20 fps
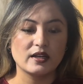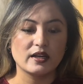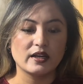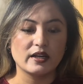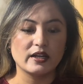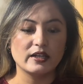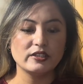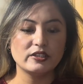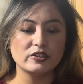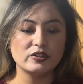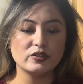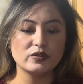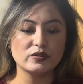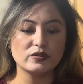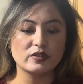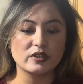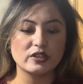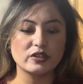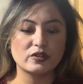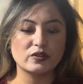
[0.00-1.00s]

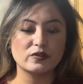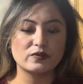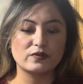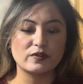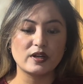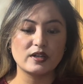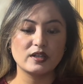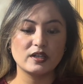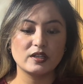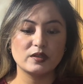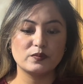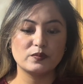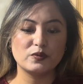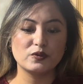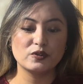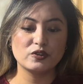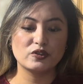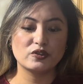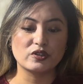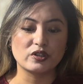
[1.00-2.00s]
Introduce eco-friendly
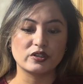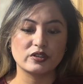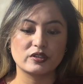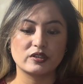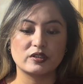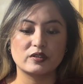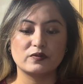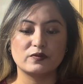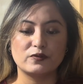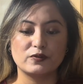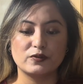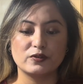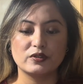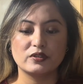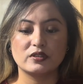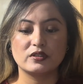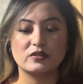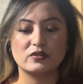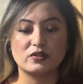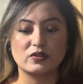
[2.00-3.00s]
bush tucker food
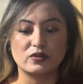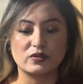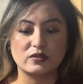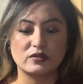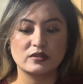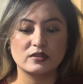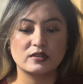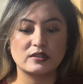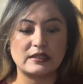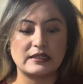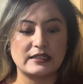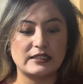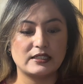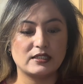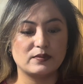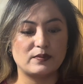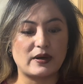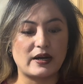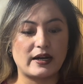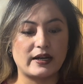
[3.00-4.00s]
tours
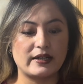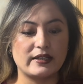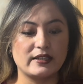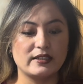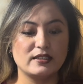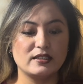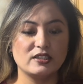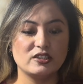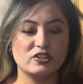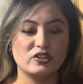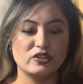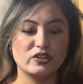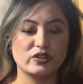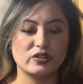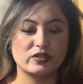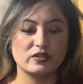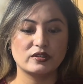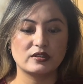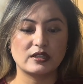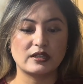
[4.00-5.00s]
led by
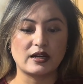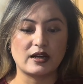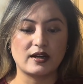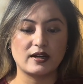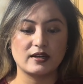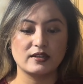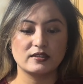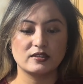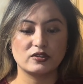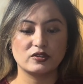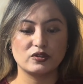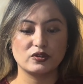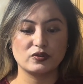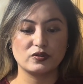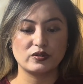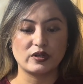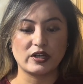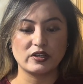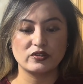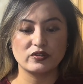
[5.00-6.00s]
indigenous guides to
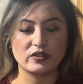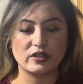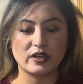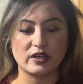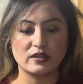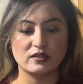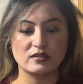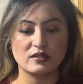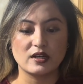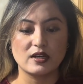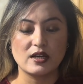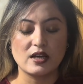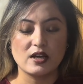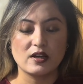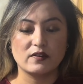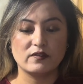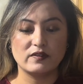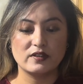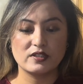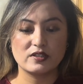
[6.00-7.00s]
educate
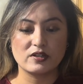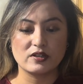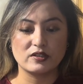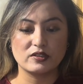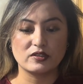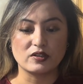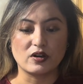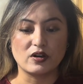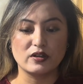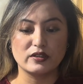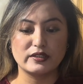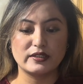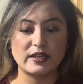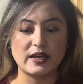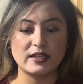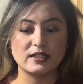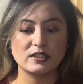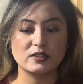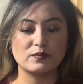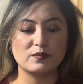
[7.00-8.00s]
visitors on
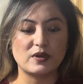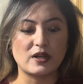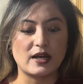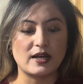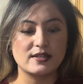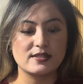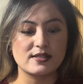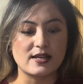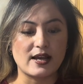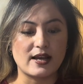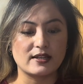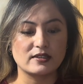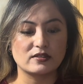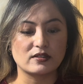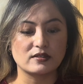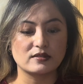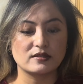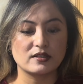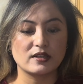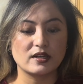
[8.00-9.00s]
native plants and
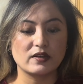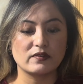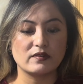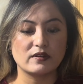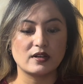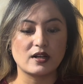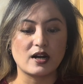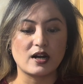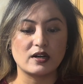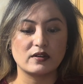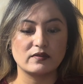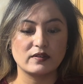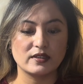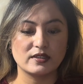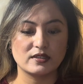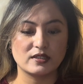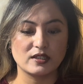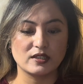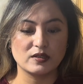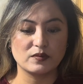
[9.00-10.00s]
sustainable
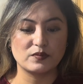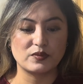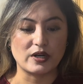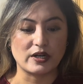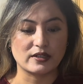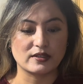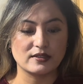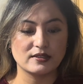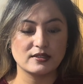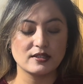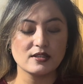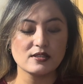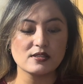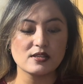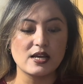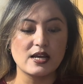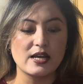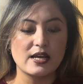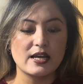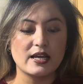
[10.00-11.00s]
harvesting practices.
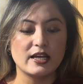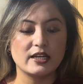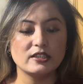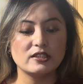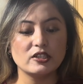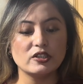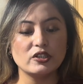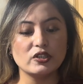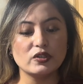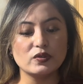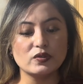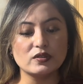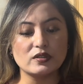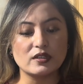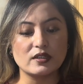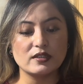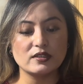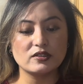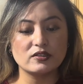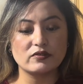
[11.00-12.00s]
Introduce
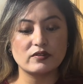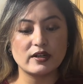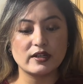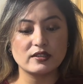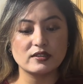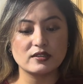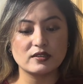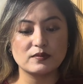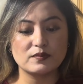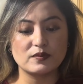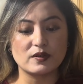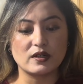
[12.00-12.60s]
interactive